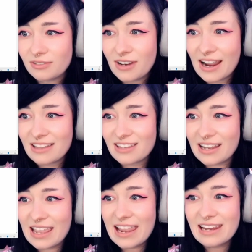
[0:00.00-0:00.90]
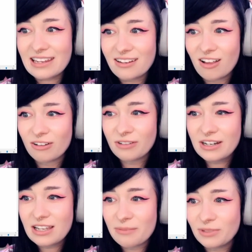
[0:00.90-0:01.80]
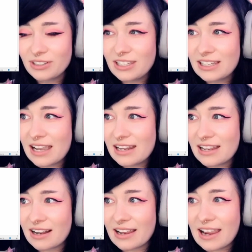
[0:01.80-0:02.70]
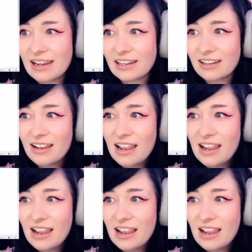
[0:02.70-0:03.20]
And I hate it. Already I'm looking at it and I hate it.